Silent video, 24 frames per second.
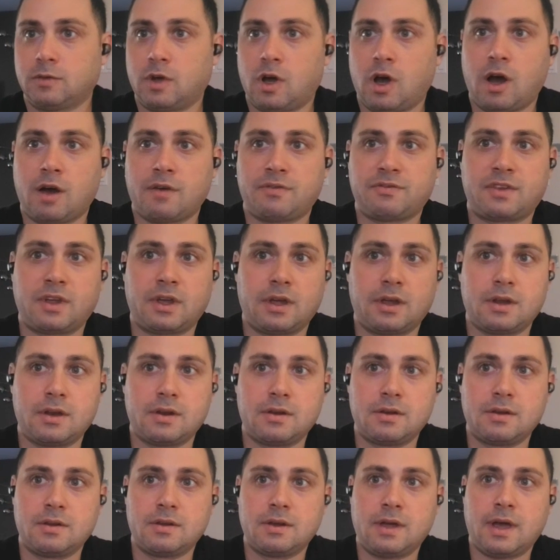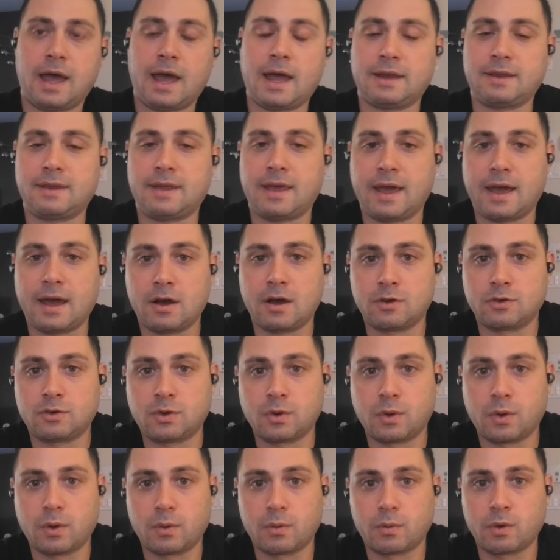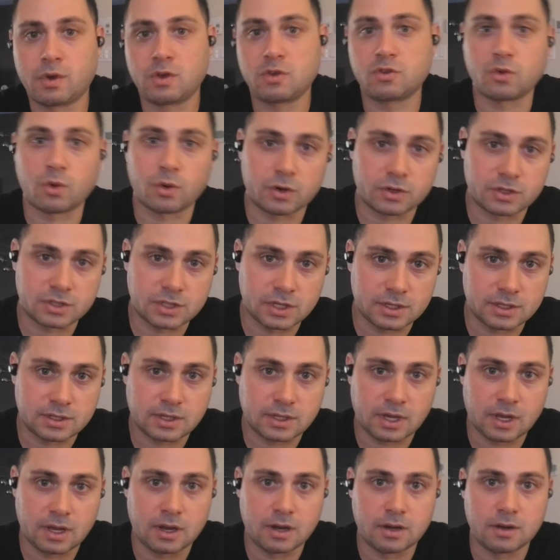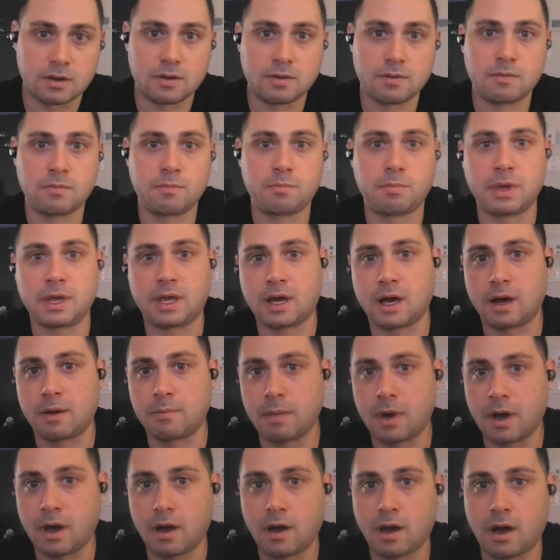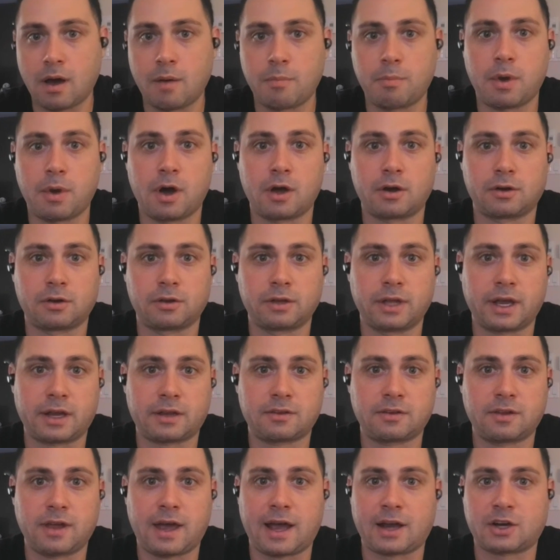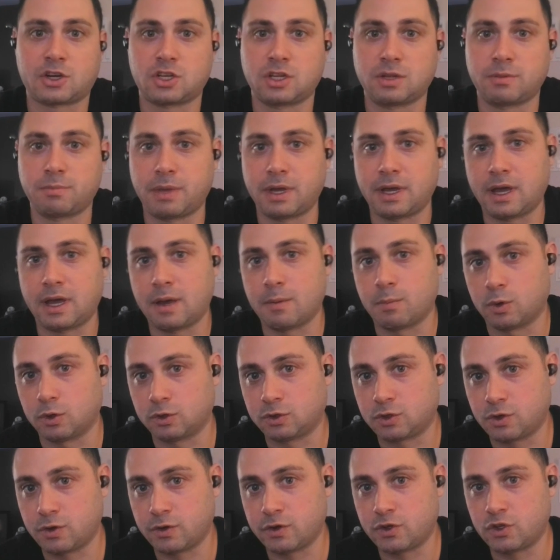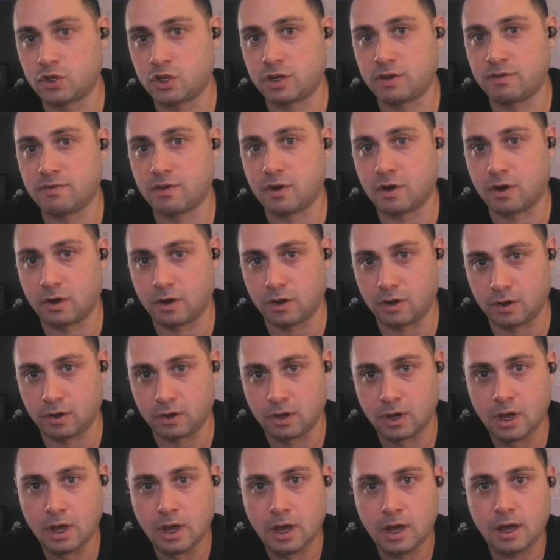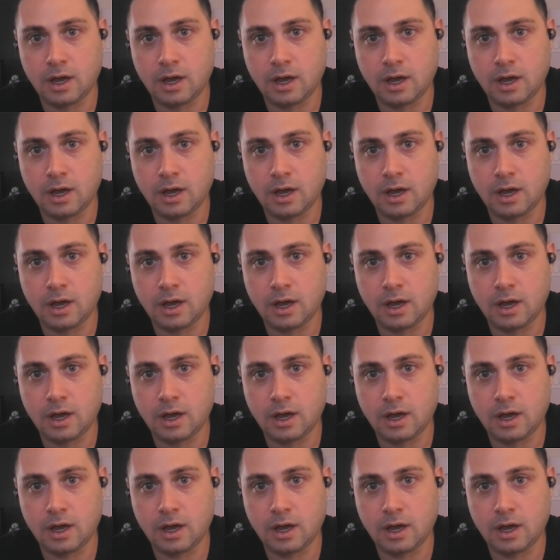often headcount or resources can become a bottleneck to actually being able to achieve all.